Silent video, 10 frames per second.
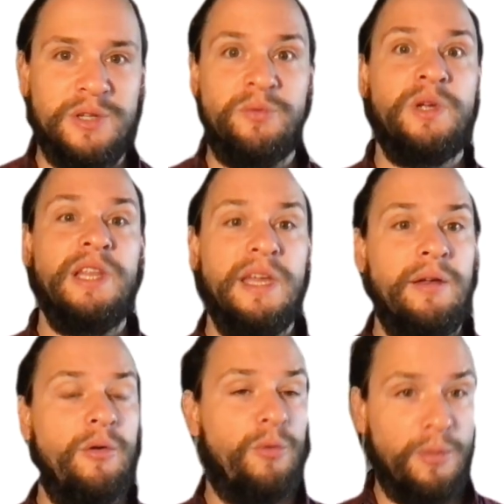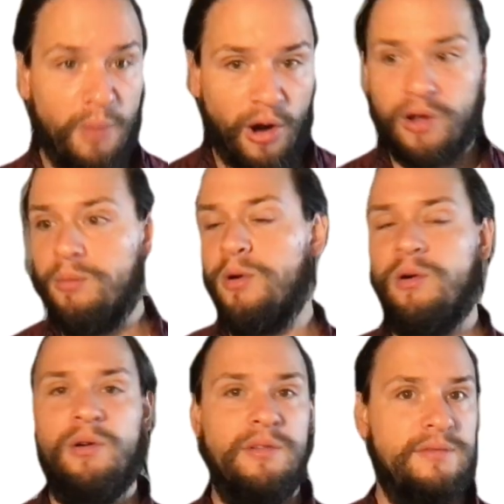They're really
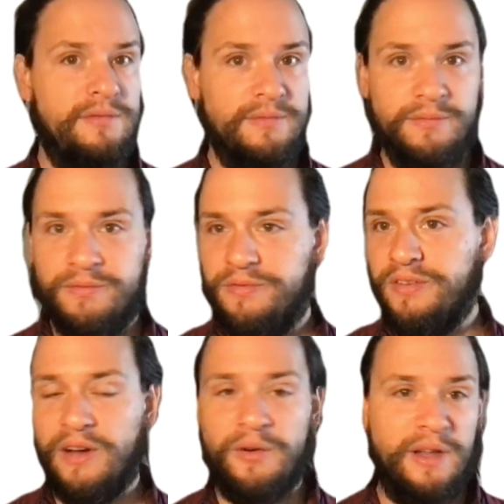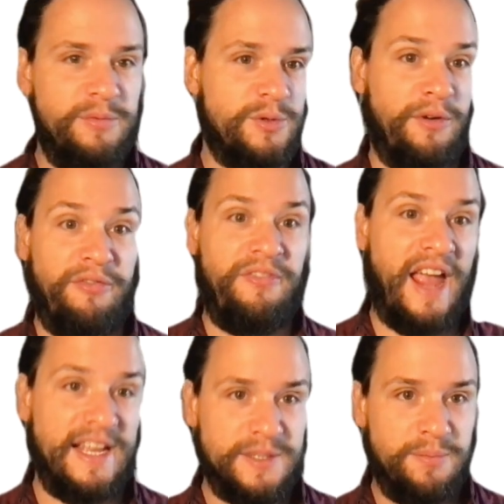remarkable, very sort of
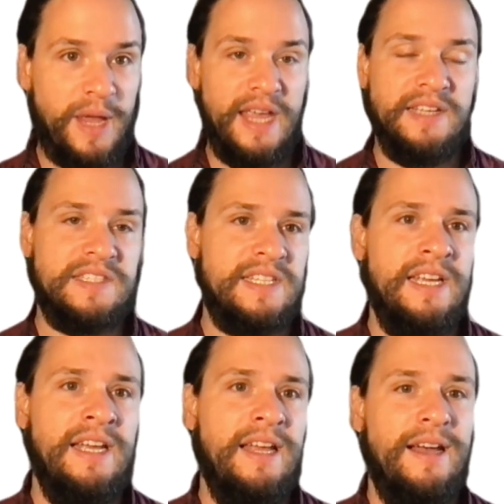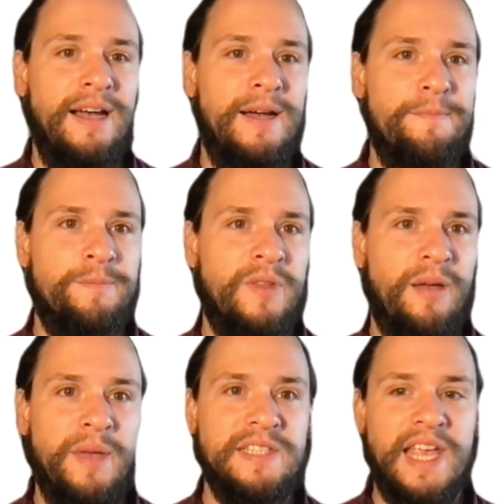fast paced, um,
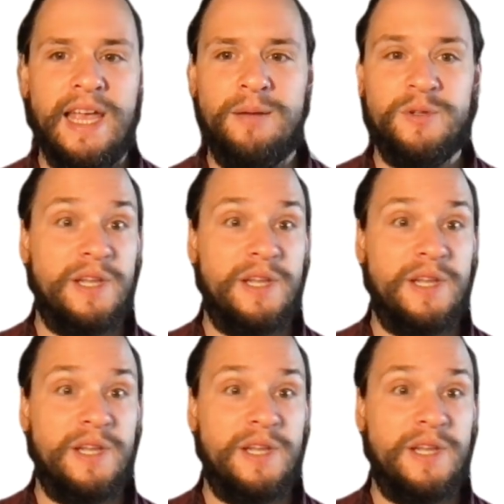amazing animals.